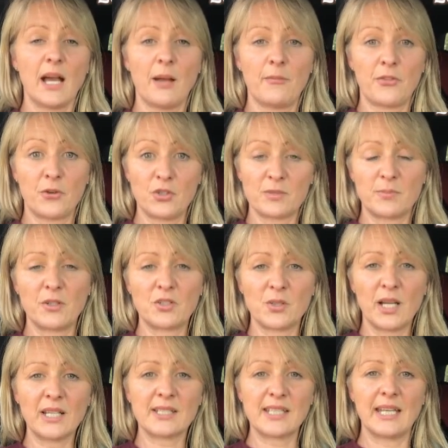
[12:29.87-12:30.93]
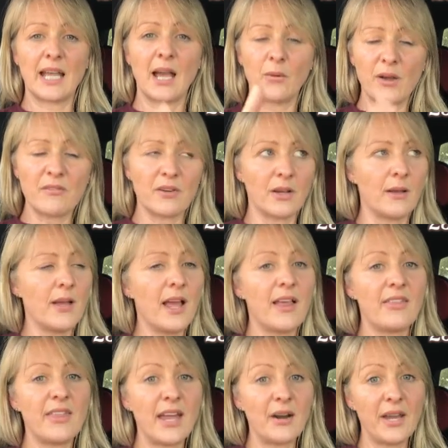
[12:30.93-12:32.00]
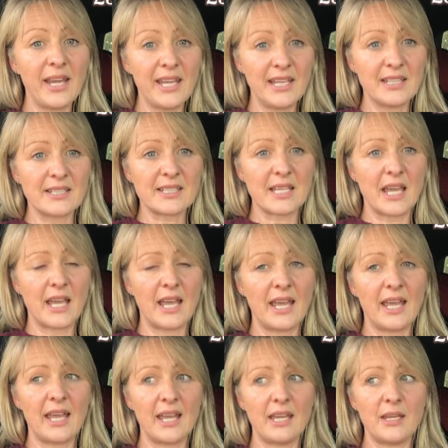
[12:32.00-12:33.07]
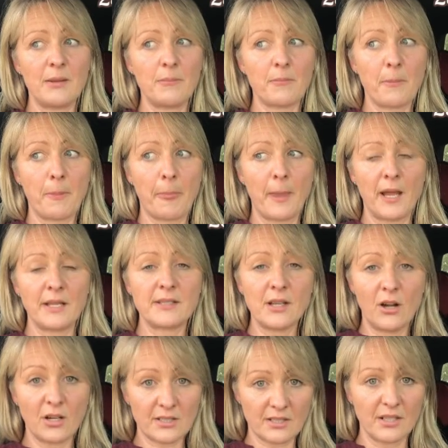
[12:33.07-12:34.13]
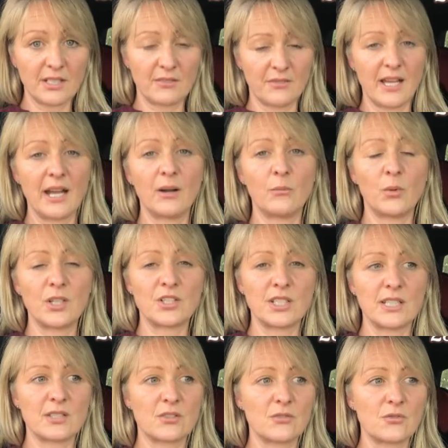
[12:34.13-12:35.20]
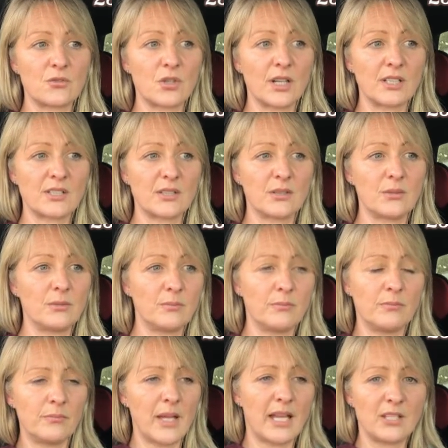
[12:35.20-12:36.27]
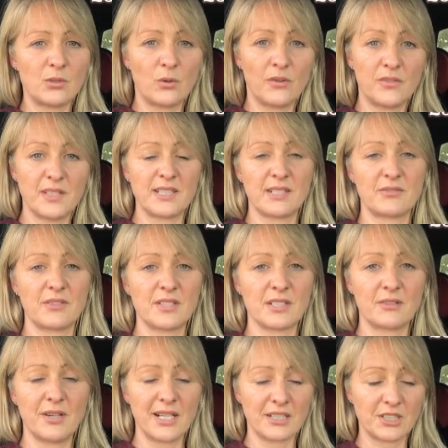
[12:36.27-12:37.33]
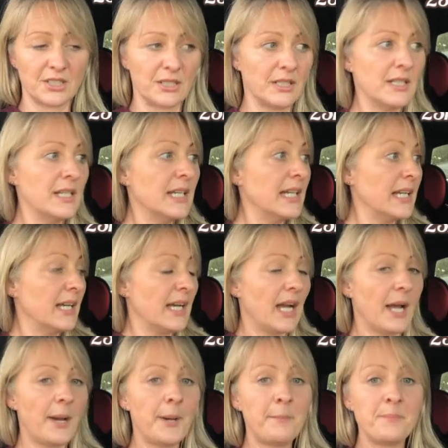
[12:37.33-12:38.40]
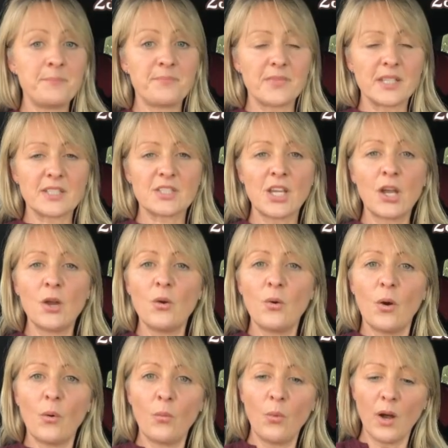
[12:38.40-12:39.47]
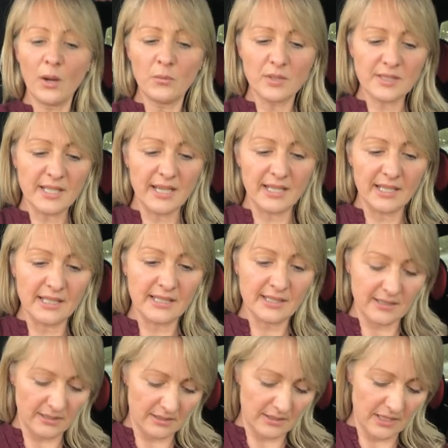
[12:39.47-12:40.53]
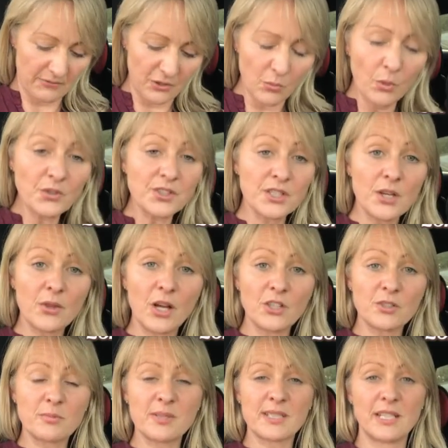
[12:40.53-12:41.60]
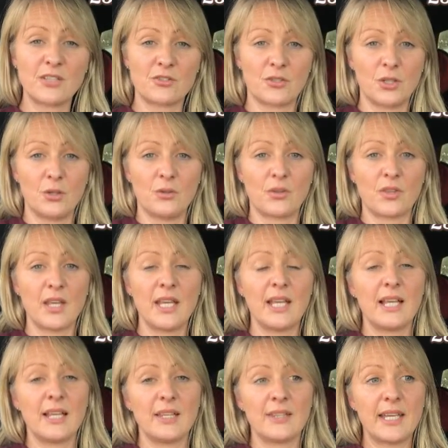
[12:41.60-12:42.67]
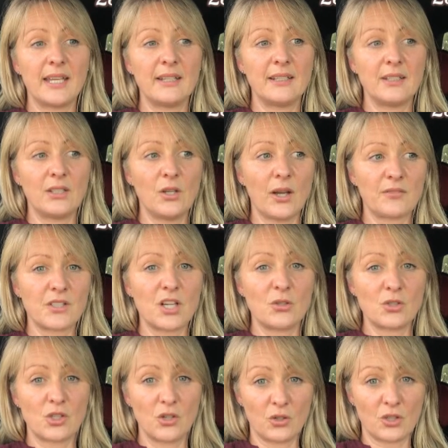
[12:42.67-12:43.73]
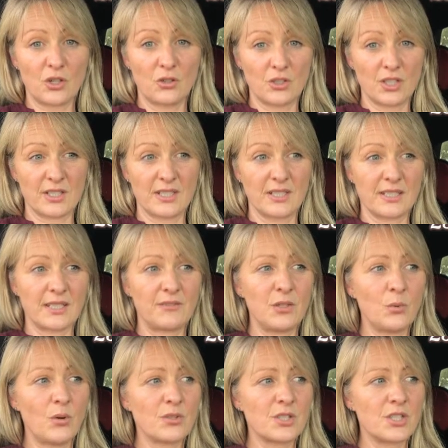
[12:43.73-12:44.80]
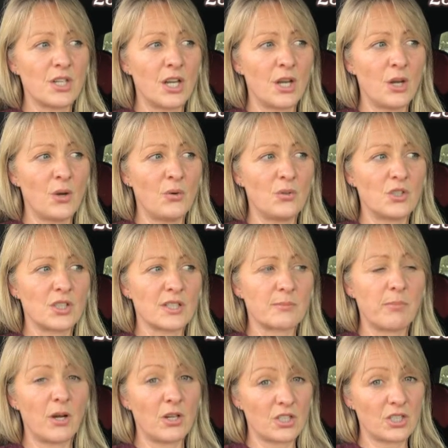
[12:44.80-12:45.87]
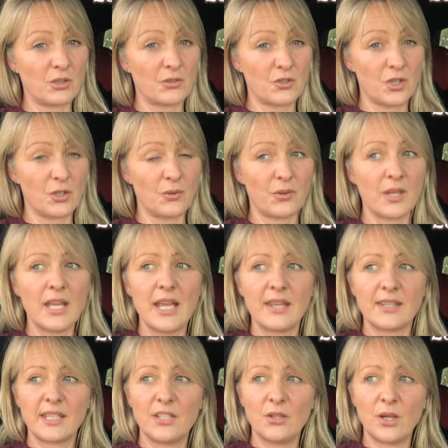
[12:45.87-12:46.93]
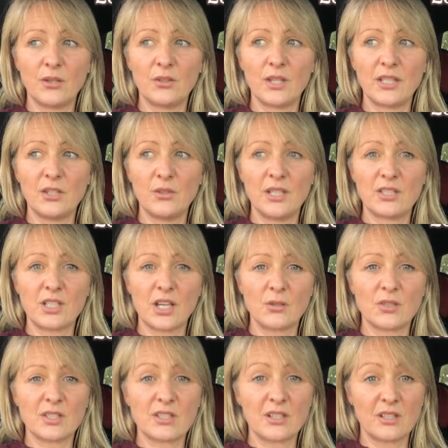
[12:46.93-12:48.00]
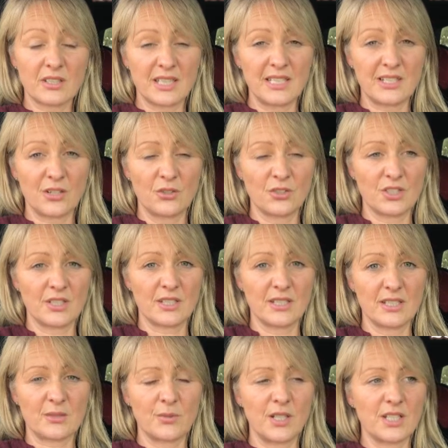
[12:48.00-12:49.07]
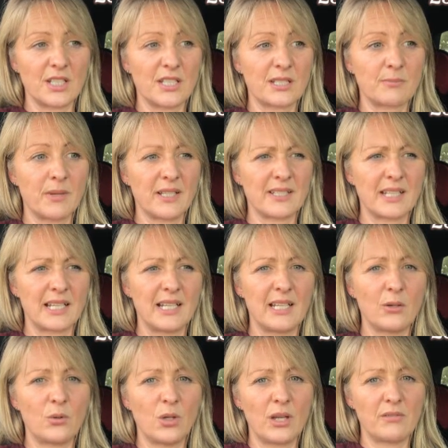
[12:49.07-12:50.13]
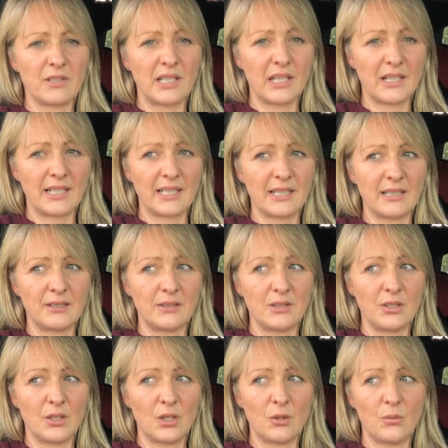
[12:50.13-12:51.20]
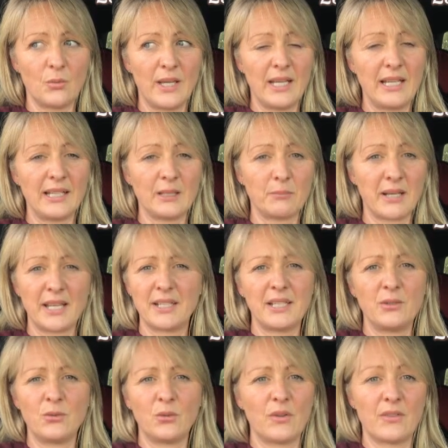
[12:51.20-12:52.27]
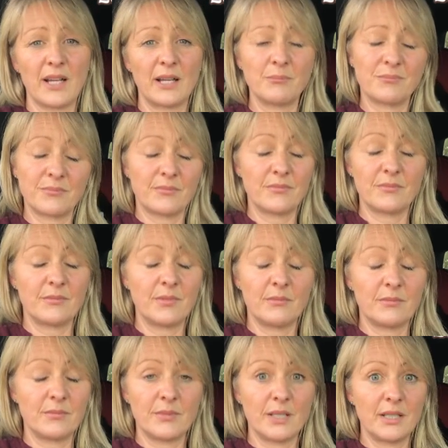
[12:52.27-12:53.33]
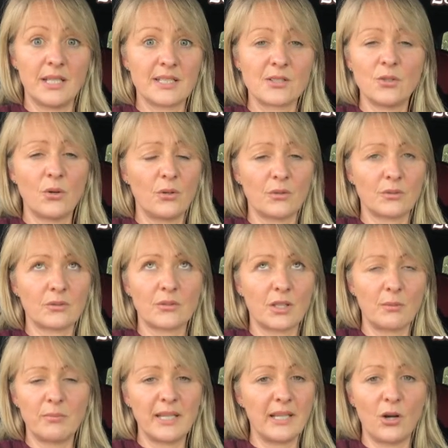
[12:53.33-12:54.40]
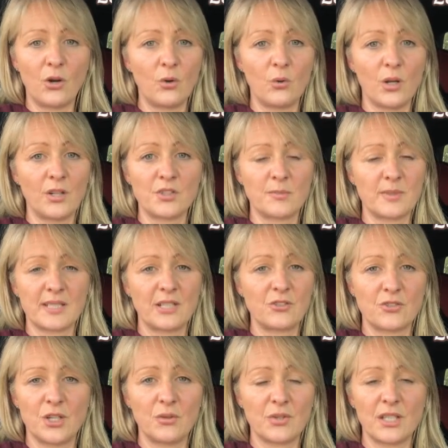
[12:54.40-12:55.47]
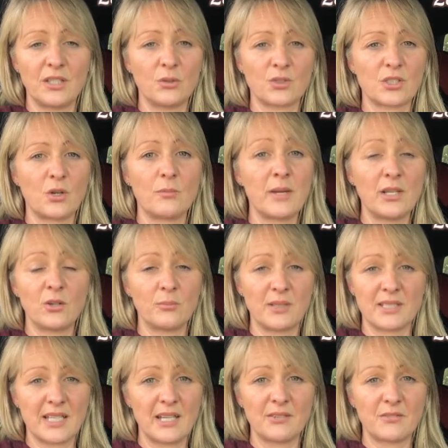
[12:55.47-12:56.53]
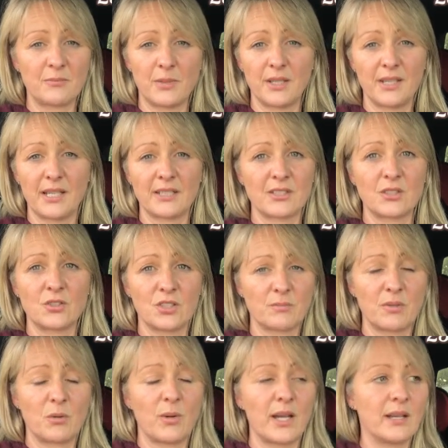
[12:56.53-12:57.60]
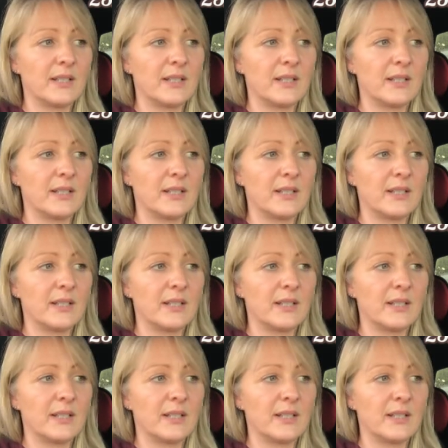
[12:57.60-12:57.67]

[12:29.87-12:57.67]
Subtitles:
through spirituality. However, there is a dark side of that, which is trying to head you off in a different direction. So what I would say is, if you want to know the 100% truth, then you have to go to God consciousness. If you want to know just partial truth, then you need to go to starseed consciousness, which is basically all love and light and healing the planet and all of that. It's not the complete whole 100% truth, and your soul may not be saved by that, so just be aware.